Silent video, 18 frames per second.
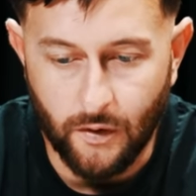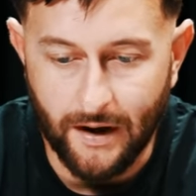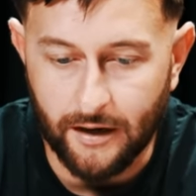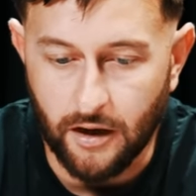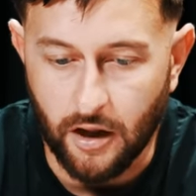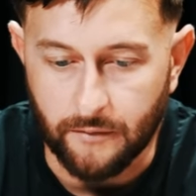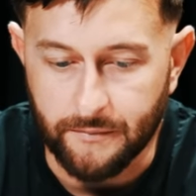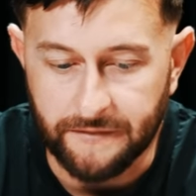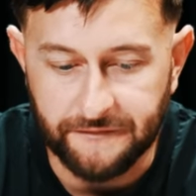quite a
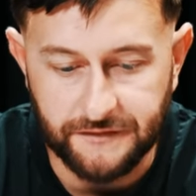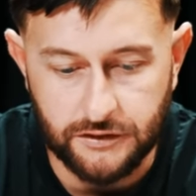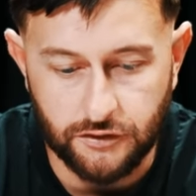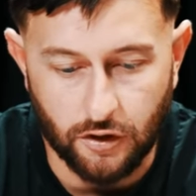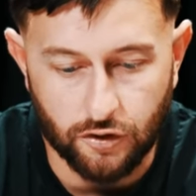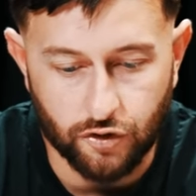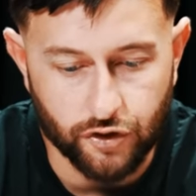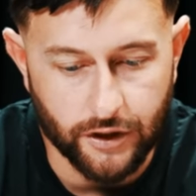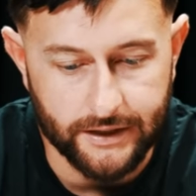lot of myths in
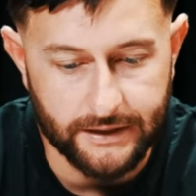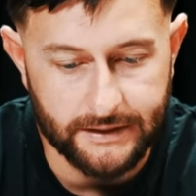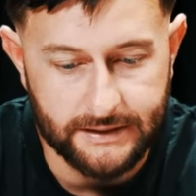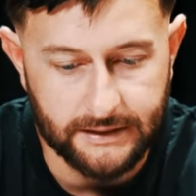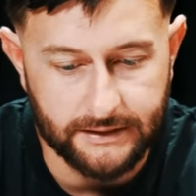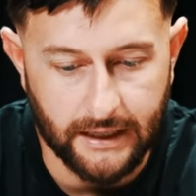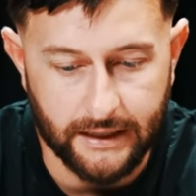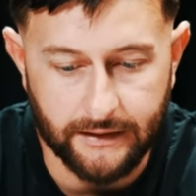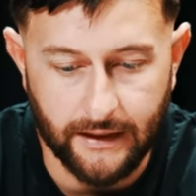dog training
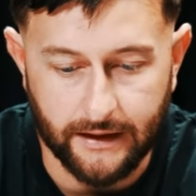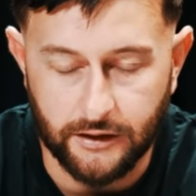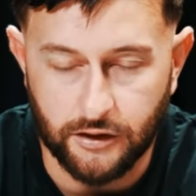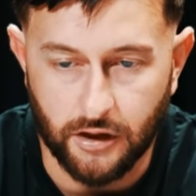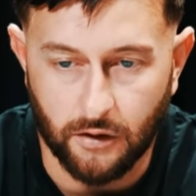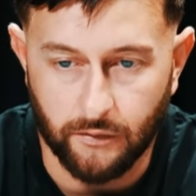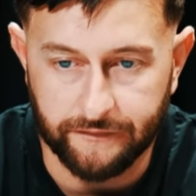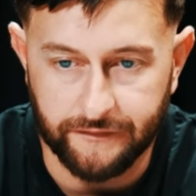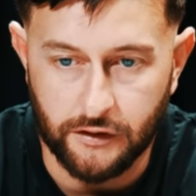today that, you
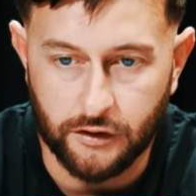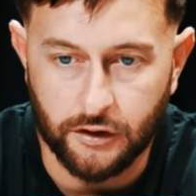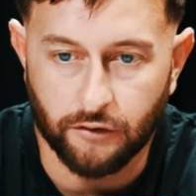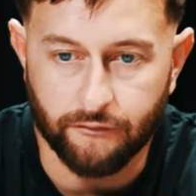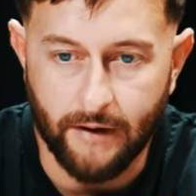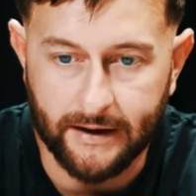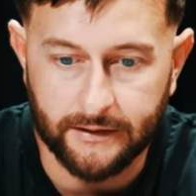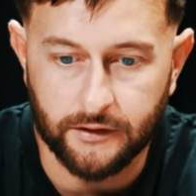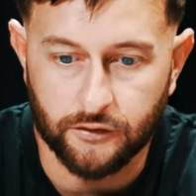know, if you
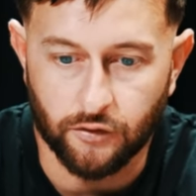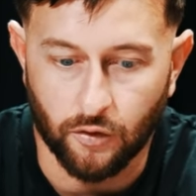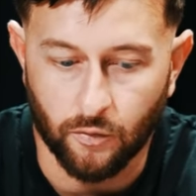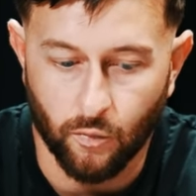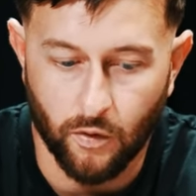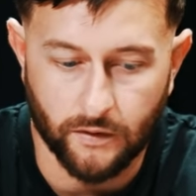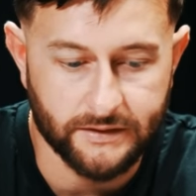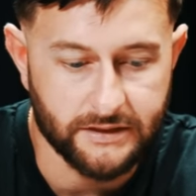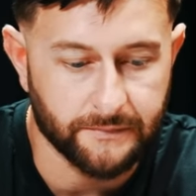correct an
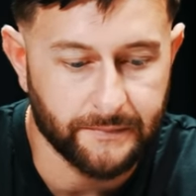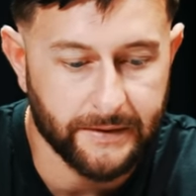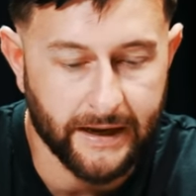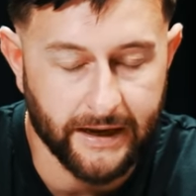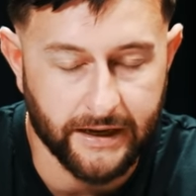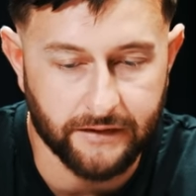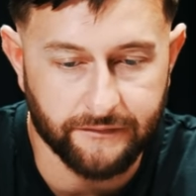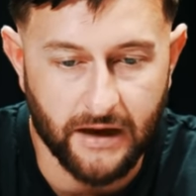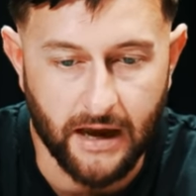unwanted
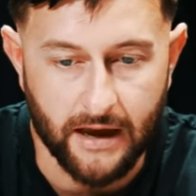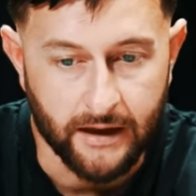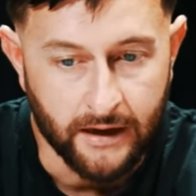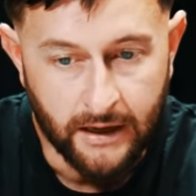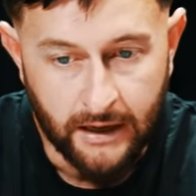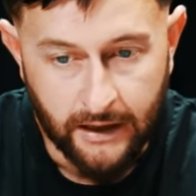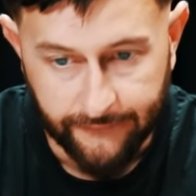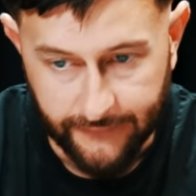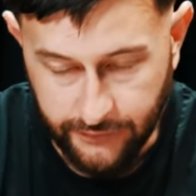behaviour,
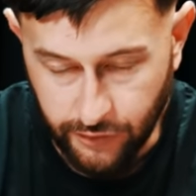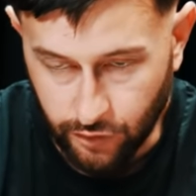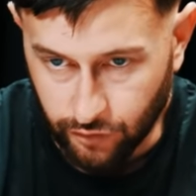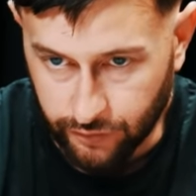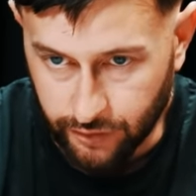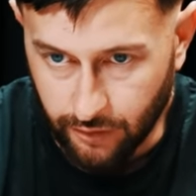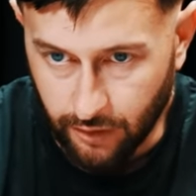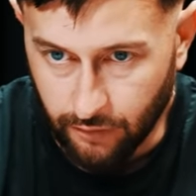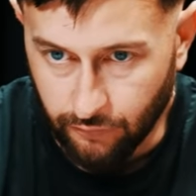then you're
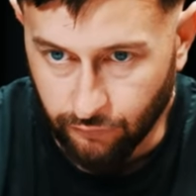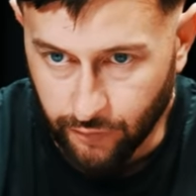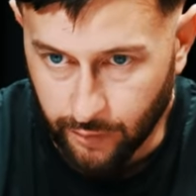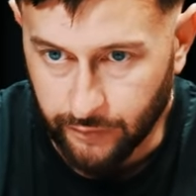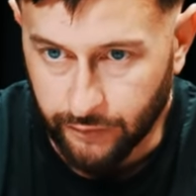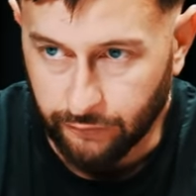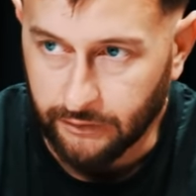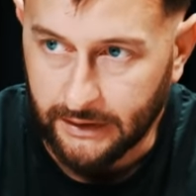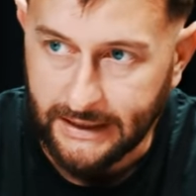going to
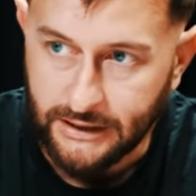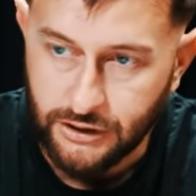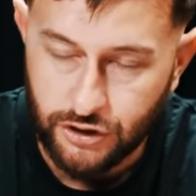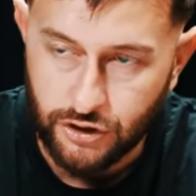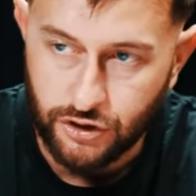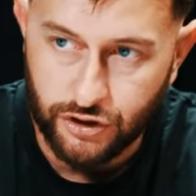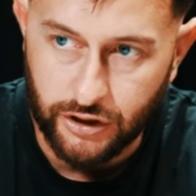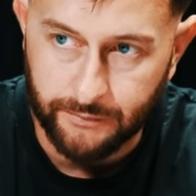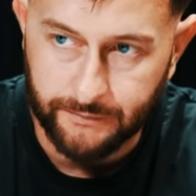ruin the
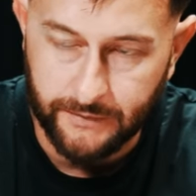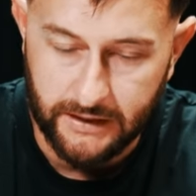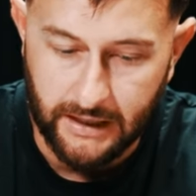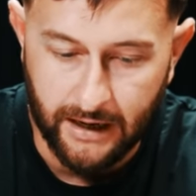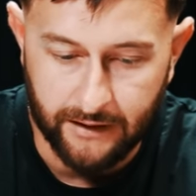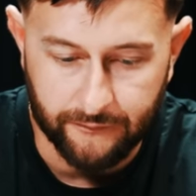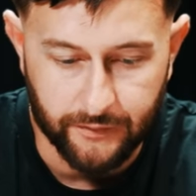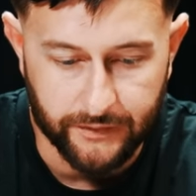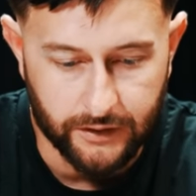relationship that you
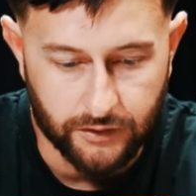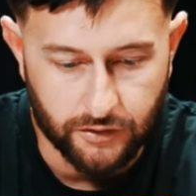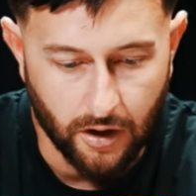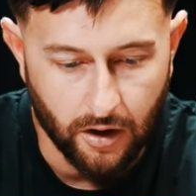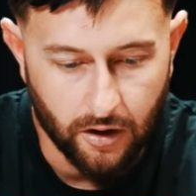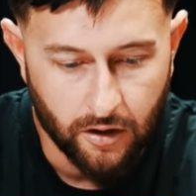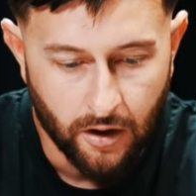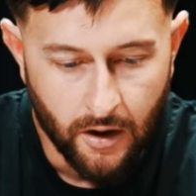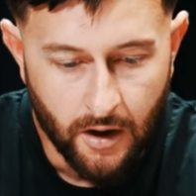have with your
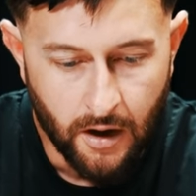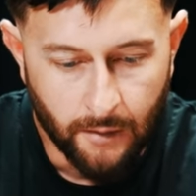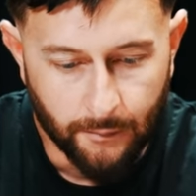dog.